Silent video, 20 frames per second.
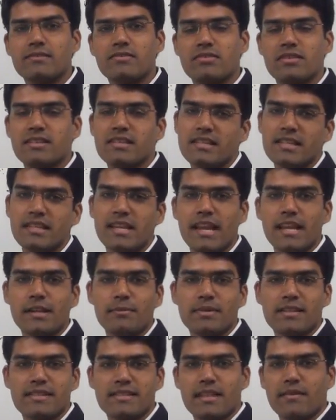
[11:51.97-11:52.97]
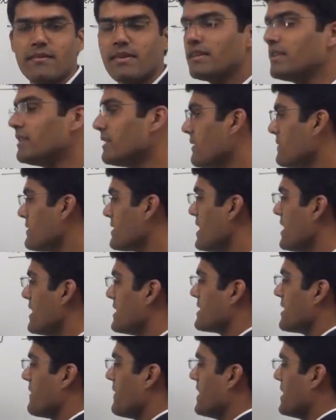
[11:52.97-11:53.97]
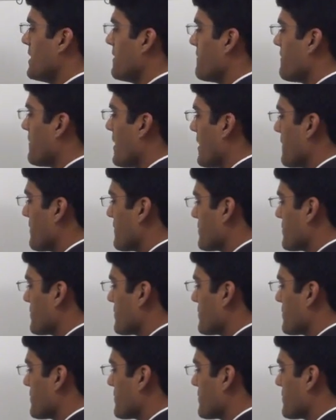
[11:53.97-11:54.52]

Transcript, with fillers: So 68 plus 7 gives 75.